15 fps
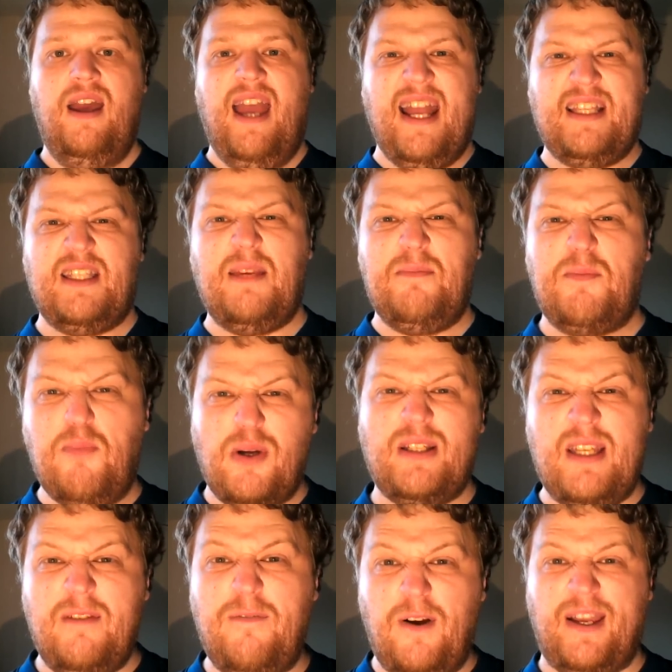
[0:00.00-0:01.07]
It seems
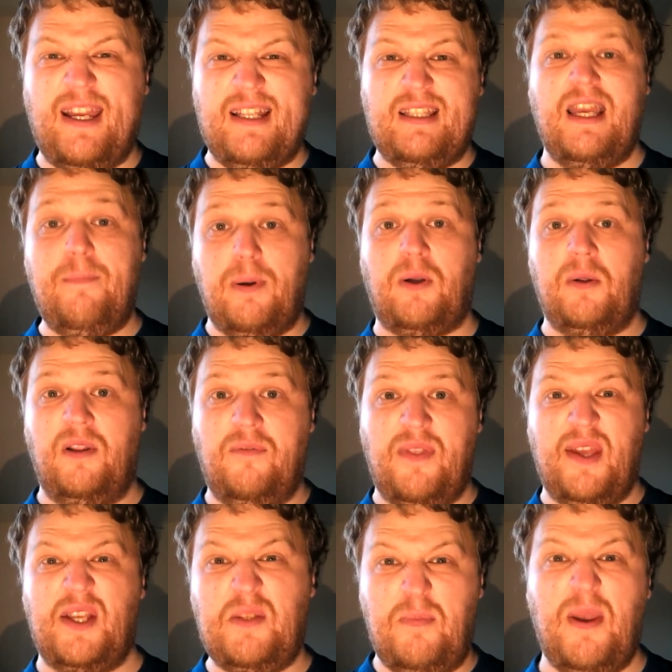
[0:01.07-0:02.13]
pretty fucking typical of the
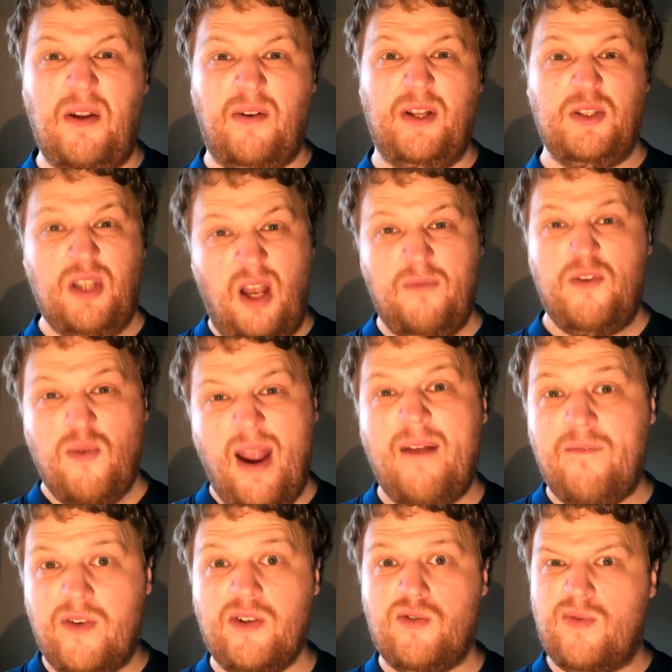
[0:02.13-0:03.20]
experience of your
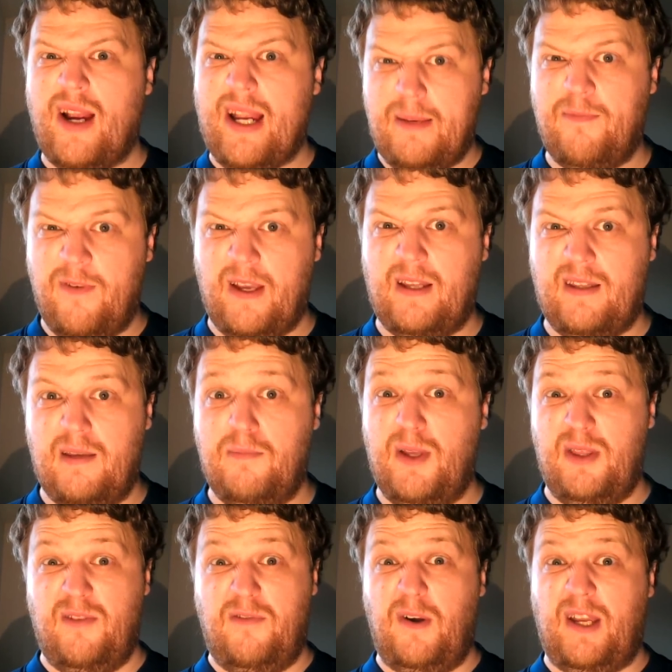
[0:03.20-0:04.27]
average rape victim
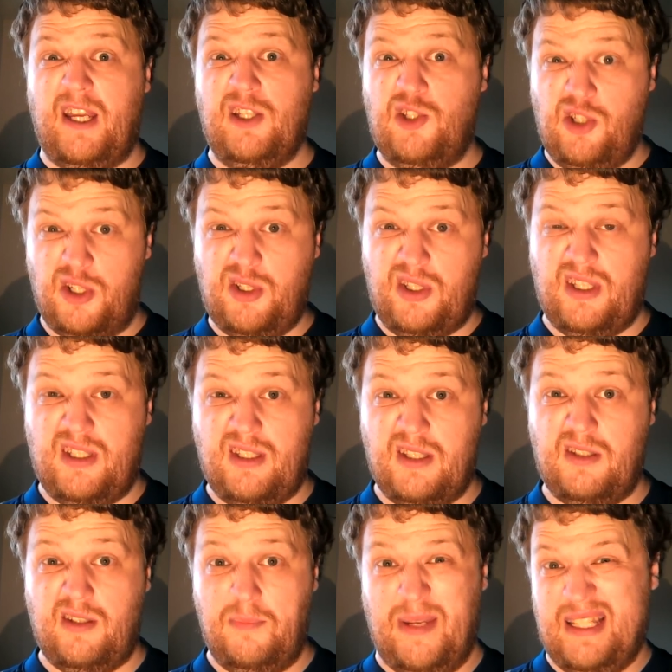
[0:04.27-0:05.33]
in the fucking justice
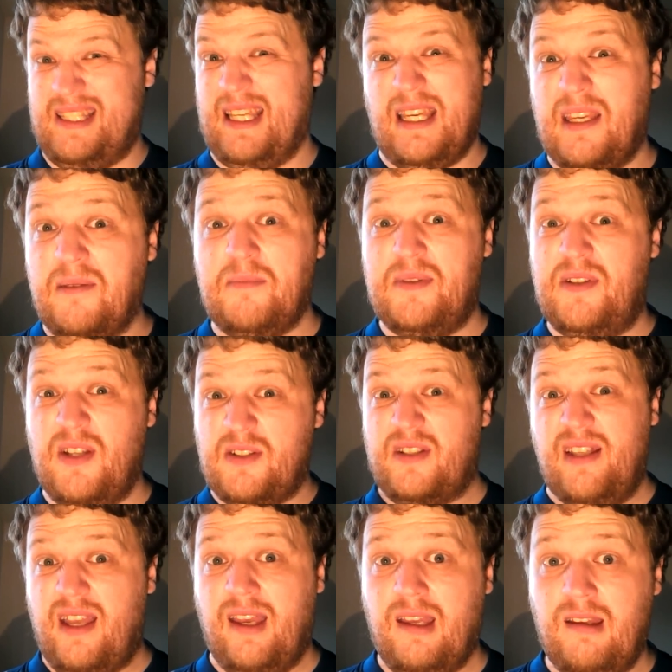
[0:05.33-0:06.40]
system, it seems,
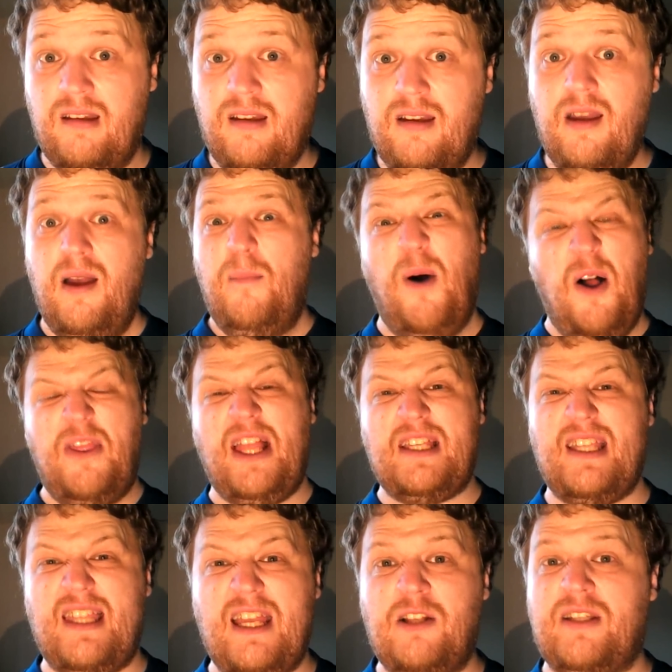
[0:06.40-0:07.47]
doesn't it? But that's
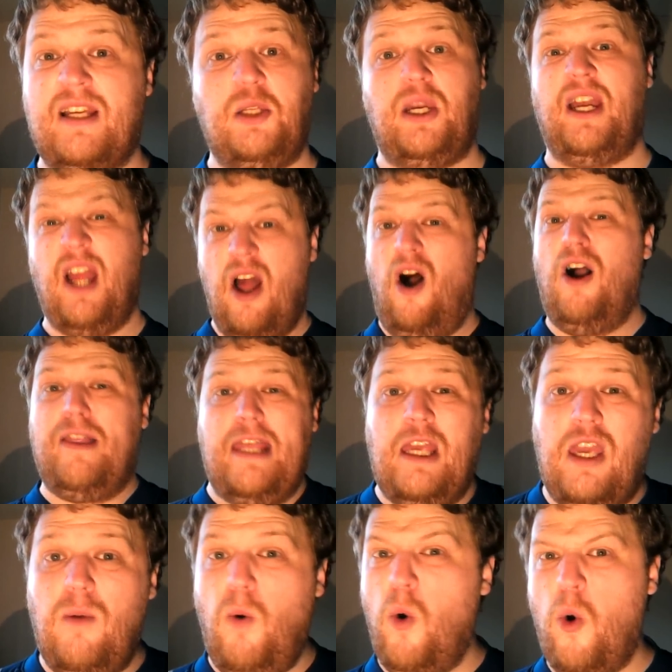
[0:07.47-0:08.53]
the thing, TJ. I
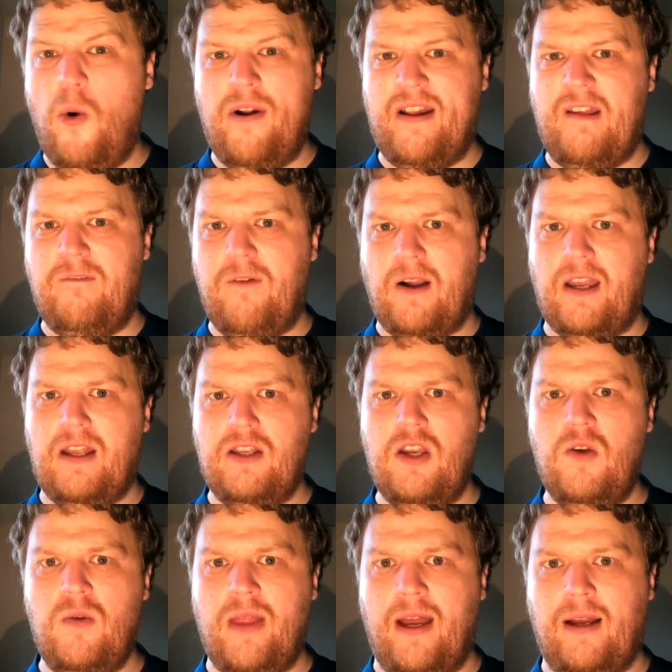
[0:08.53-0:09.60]
think you already fucking
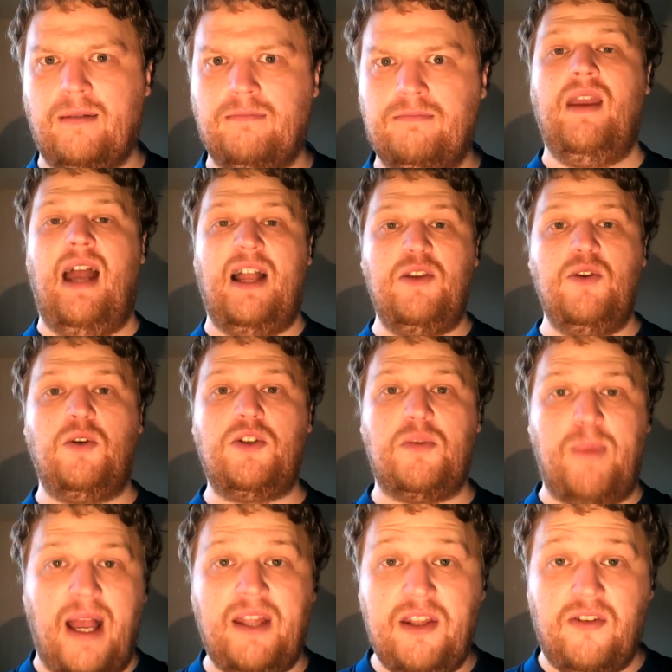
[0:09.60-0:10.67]
knew that. And you're just
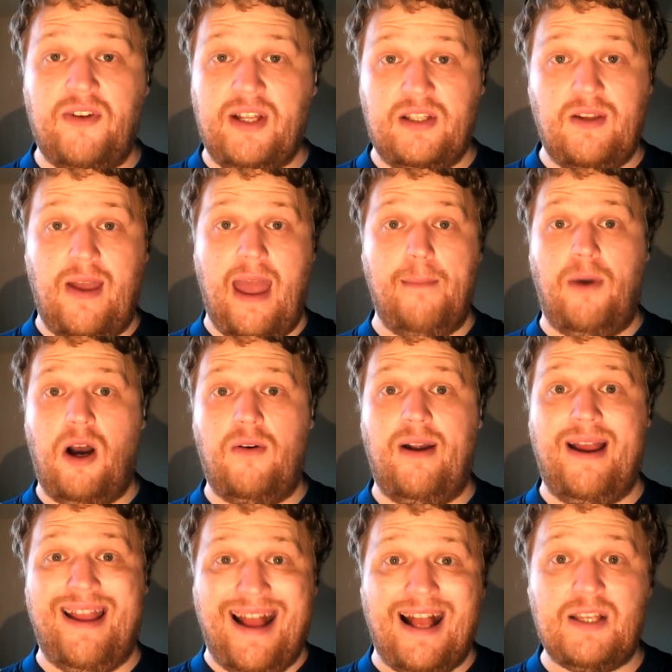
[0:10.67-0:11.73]
pandering to
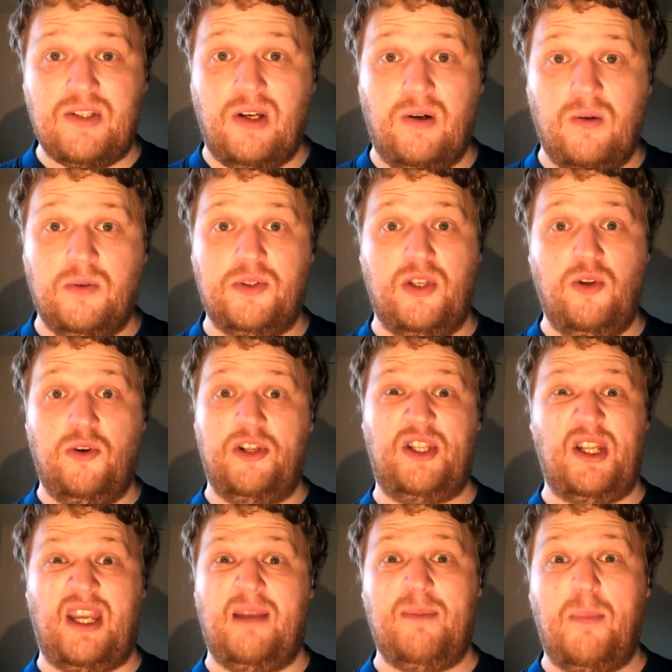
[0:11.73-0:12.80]
MRA assholes in order
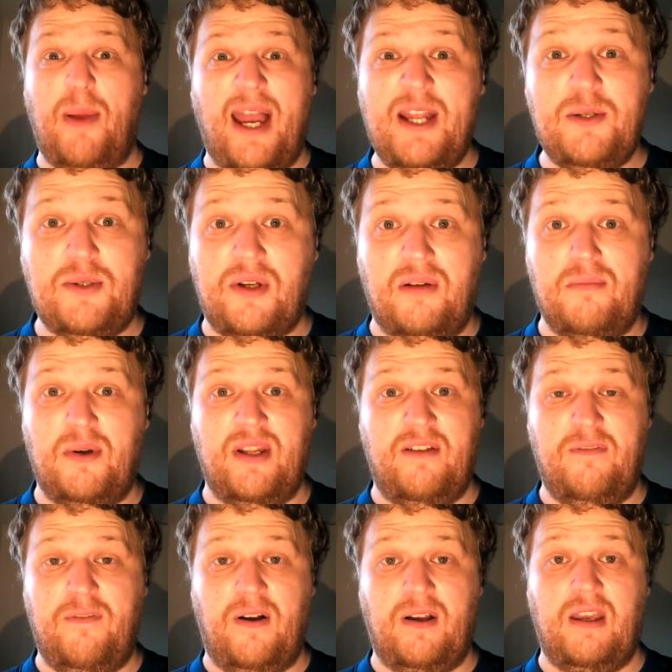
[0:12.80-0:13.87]
to keep the Patreon money
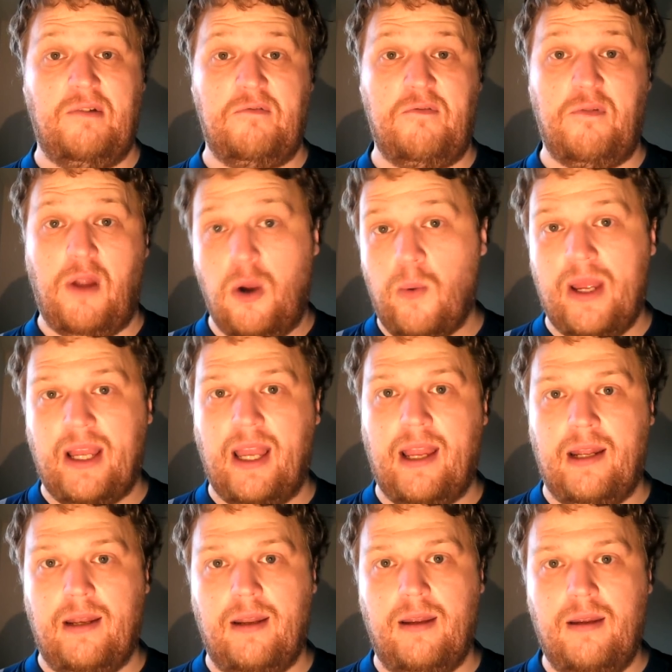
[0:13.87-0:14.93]
fucking flowing
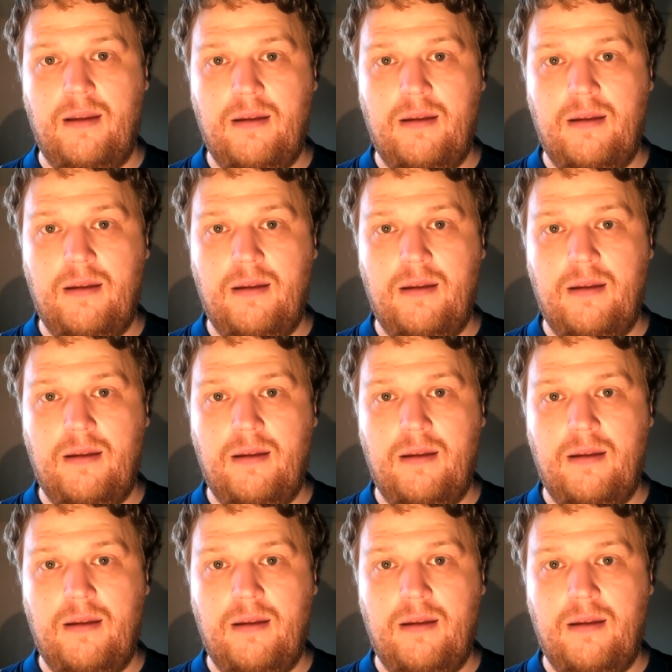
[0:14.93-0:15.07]
in.